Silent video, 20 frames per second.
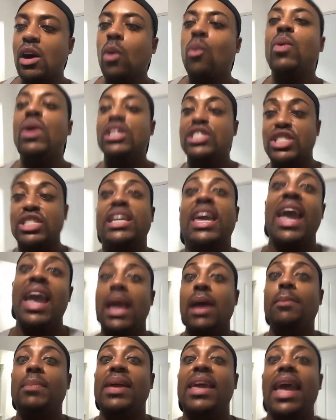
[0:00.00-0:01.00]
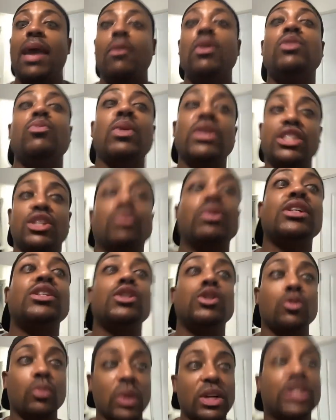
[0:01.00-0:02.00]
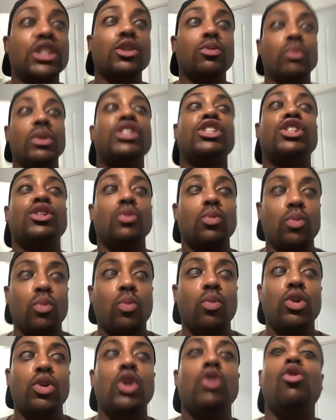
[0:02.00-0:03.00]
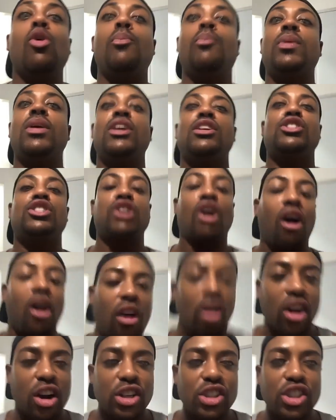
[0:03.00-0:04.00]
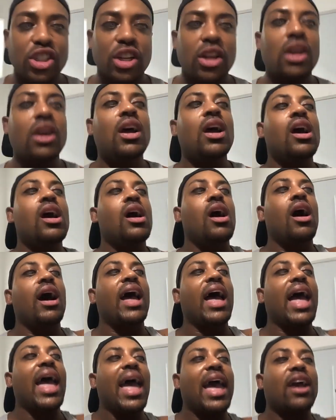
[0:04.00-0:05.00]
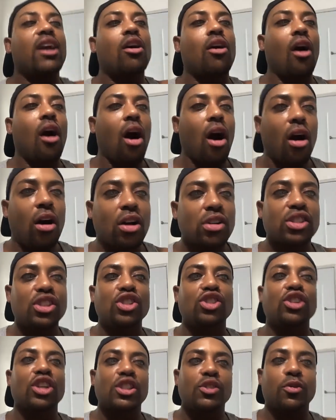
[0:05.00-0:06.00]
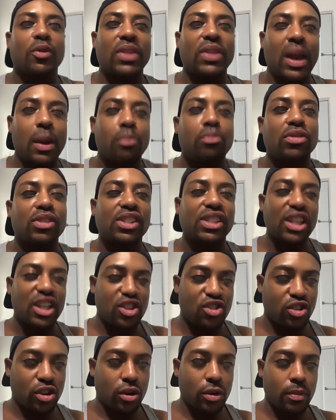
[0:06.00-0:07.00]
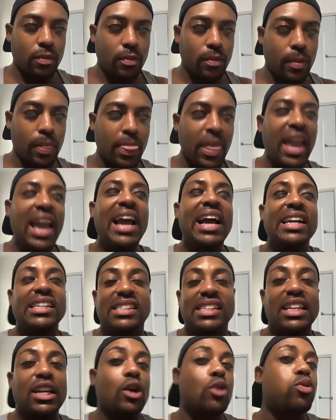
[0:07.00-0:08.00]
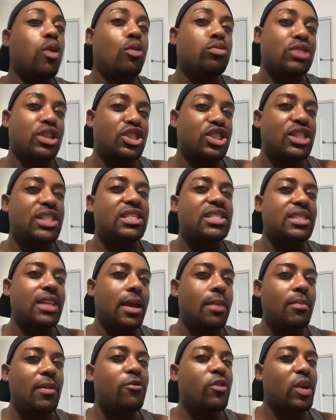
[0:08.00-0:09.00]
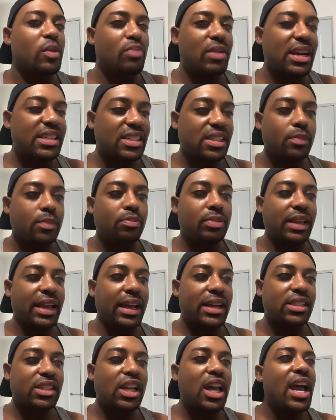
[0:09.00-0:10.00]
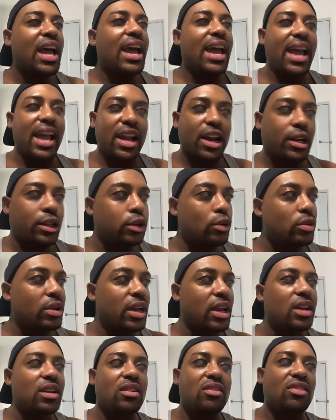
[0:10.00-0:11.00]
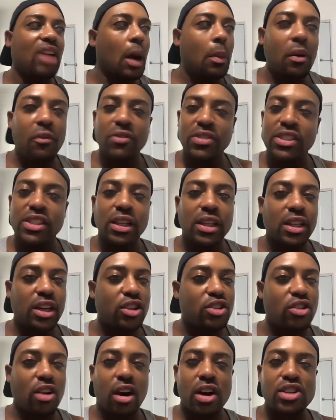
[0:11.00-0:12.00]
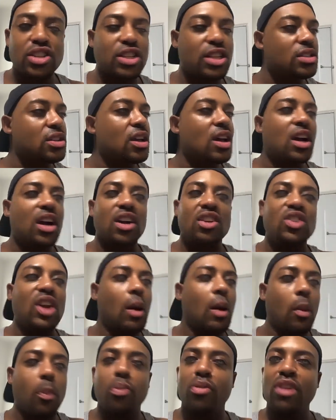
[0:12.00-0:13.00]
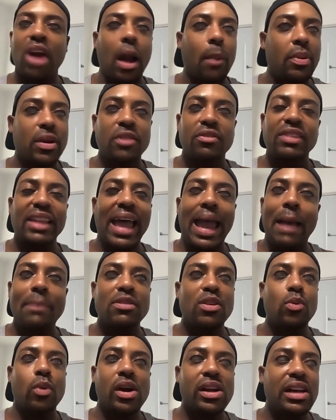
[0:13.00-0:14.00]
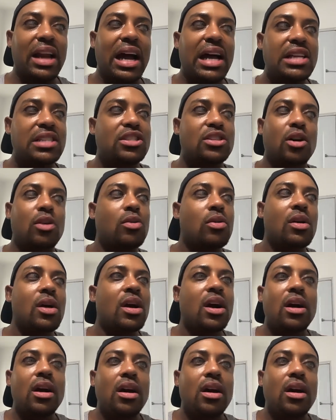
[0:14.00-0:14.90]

which can be, which you will be charged at cost just for that procedure. See, the quote that she sent me for the breast implants included double facility charges, double preoperative labs and whatnot. So